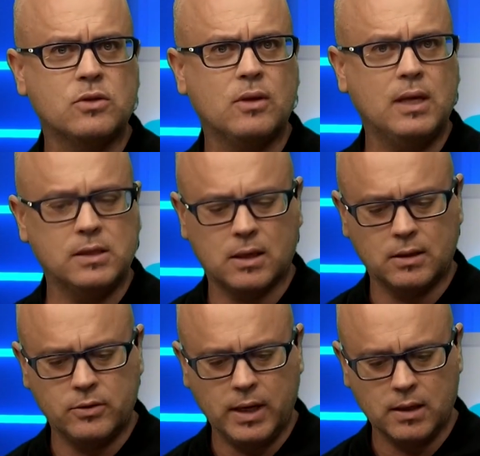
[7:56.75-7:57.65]
to the inside
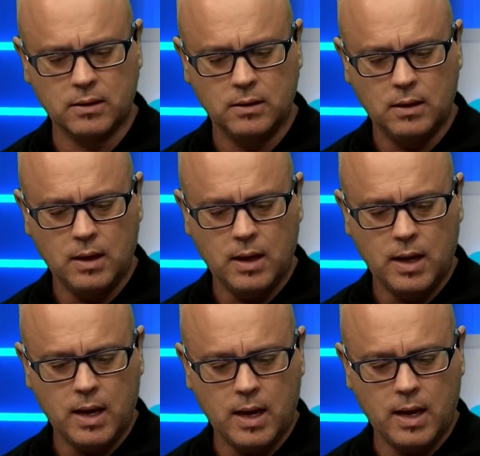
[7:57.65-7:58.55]
track
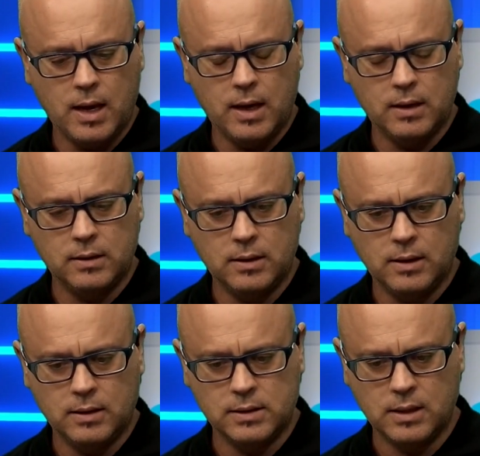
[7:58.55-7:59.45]
and
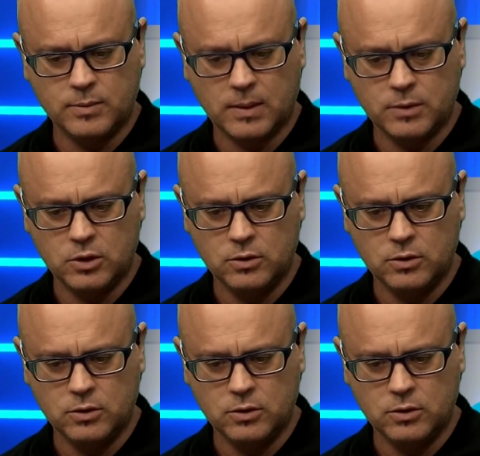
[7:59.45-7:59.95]
steps up to